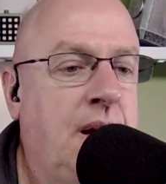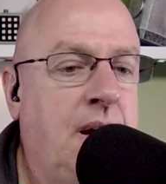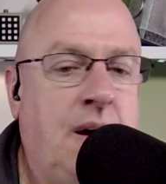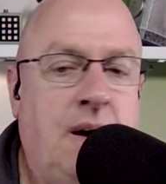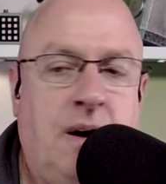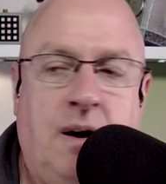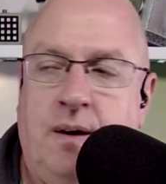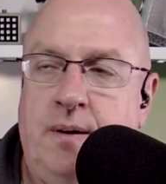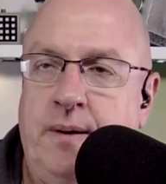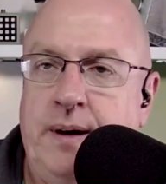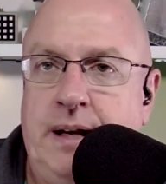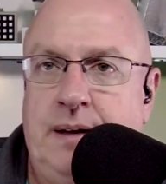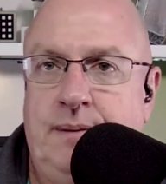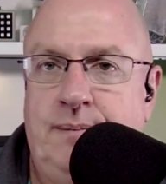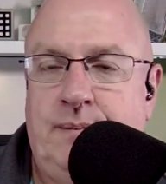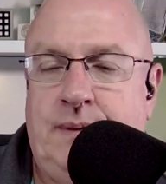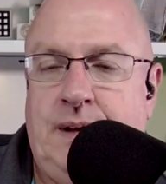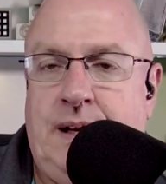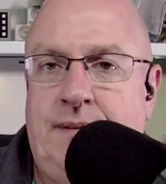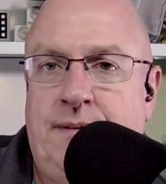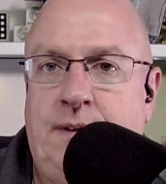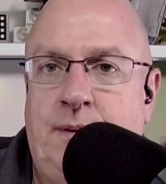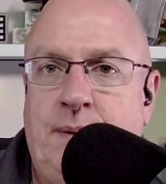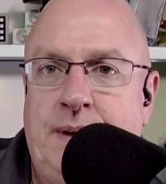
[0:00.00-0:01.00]
All right,
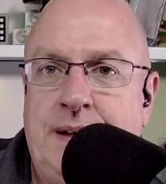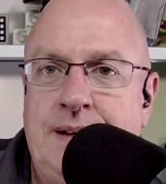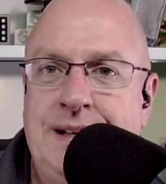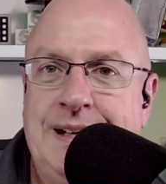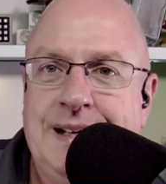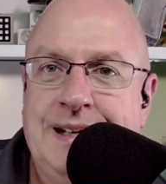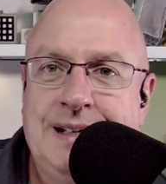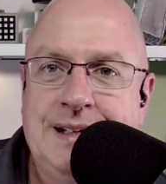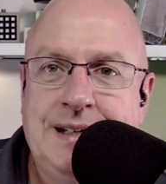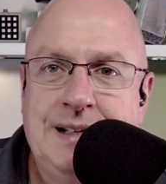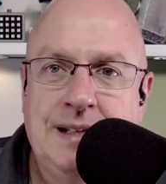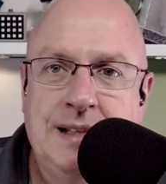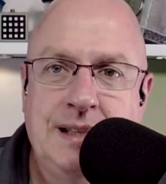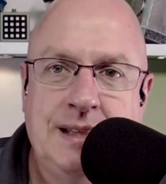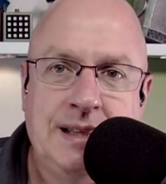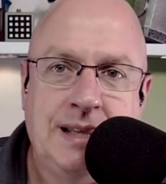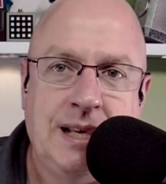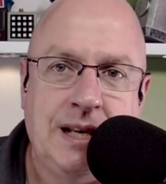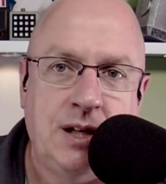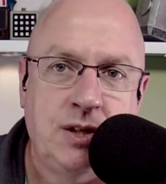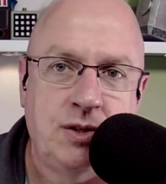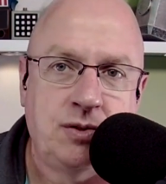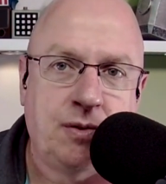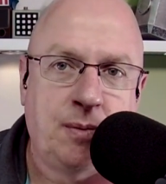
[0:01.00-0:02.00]
everyone.
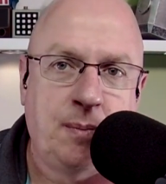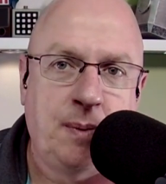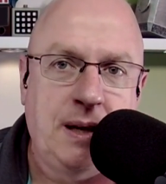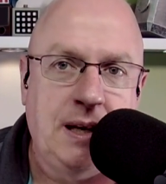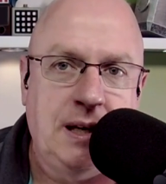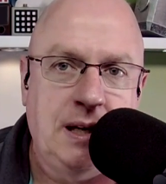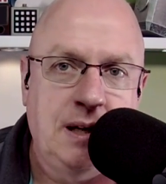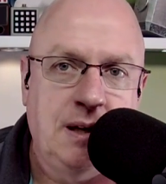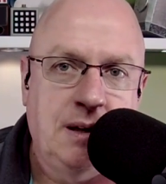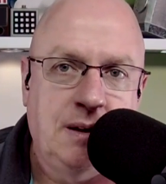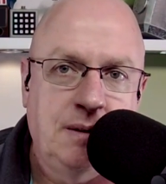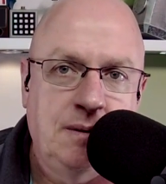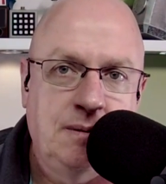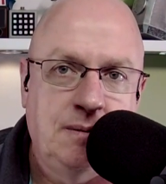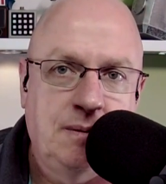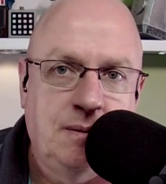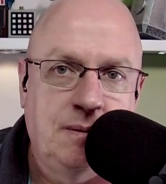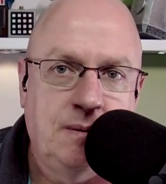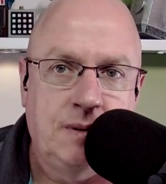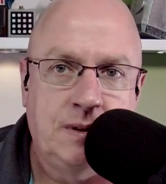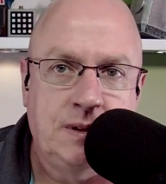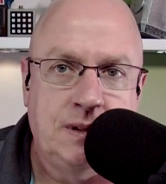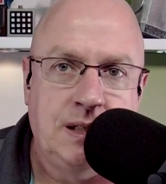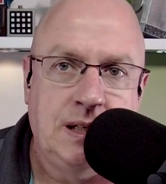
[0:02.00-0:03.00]
Thanks for being here.
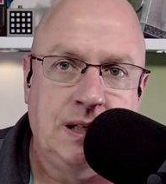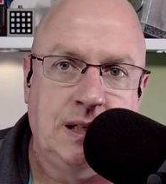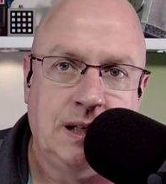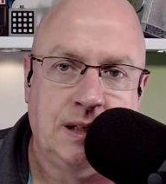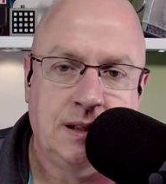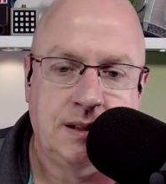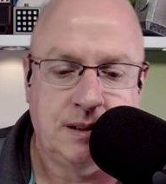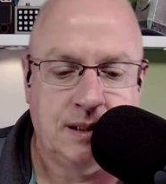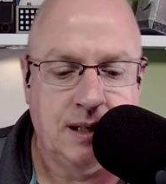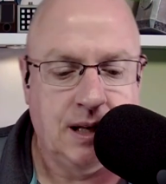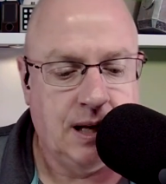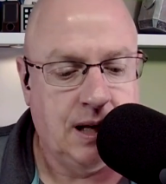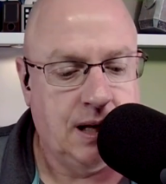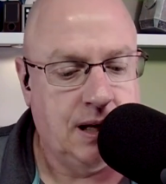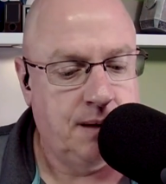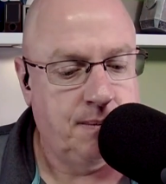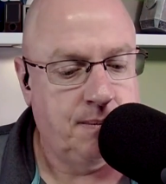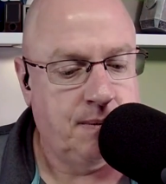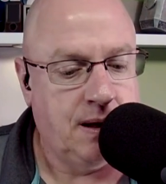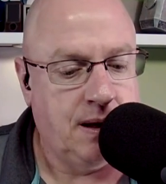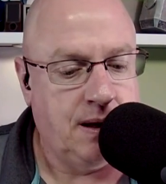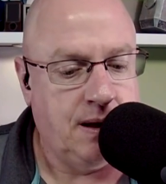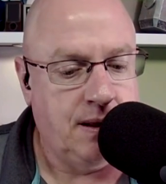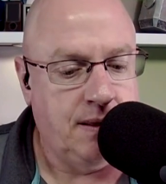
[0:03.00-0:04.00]
We'll see you next time
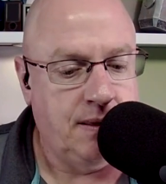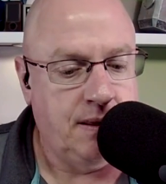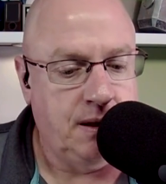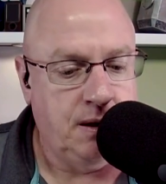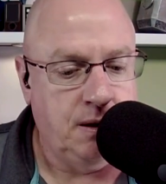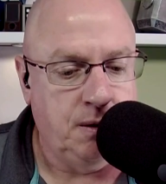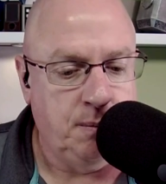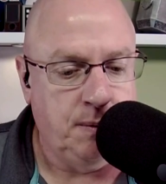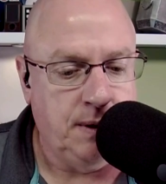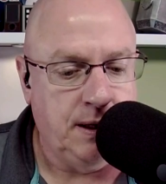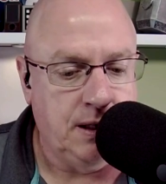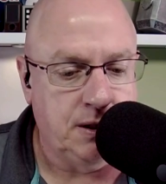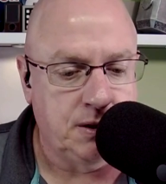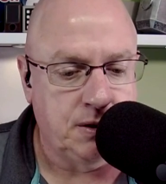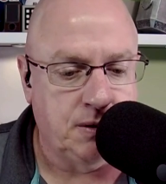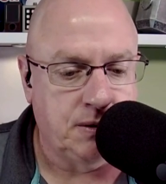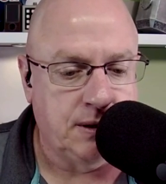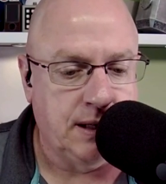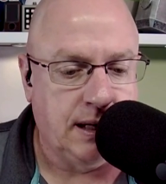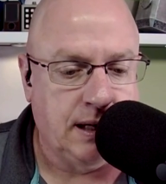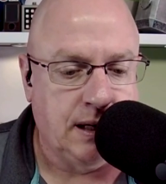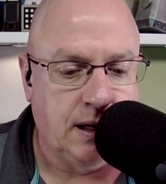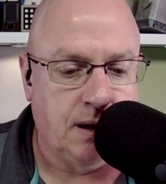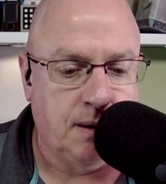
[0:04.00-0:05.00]
on the New Media Show.
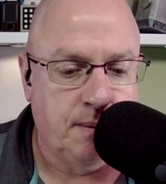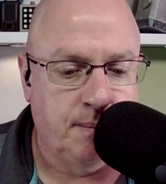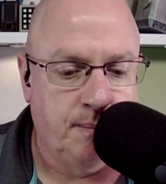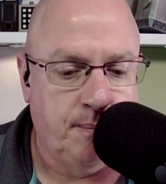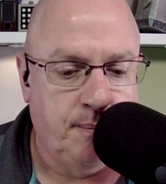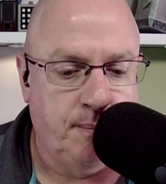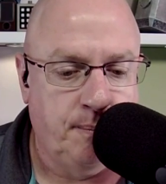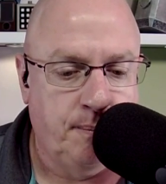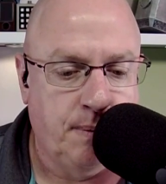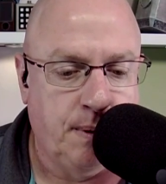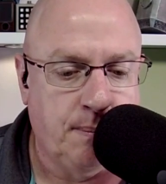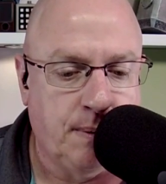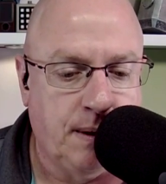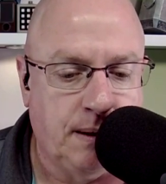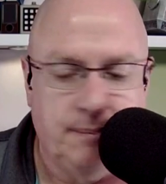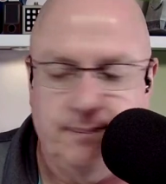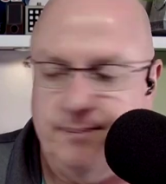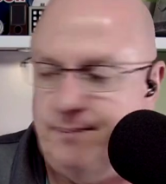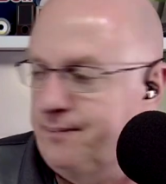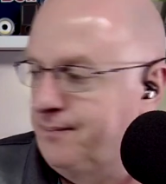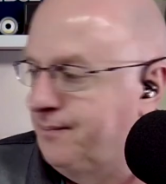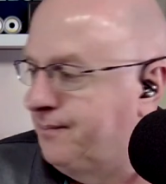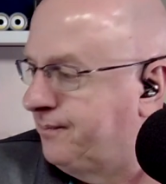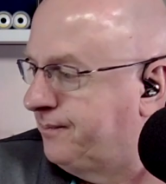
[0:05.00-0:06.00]
Take care. Bye bye.
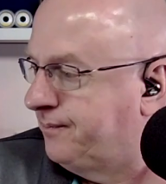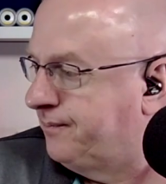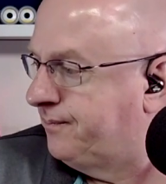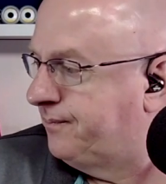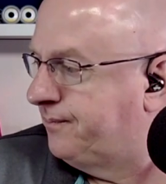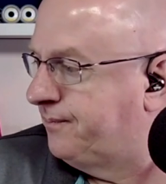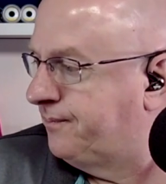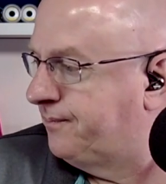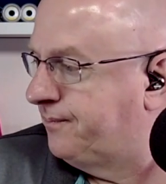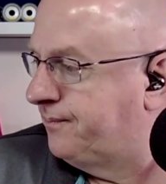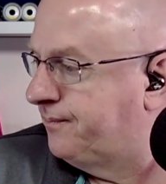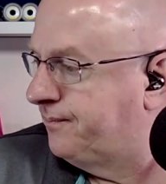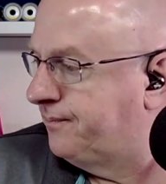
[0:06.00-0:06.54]
Okay. Bye.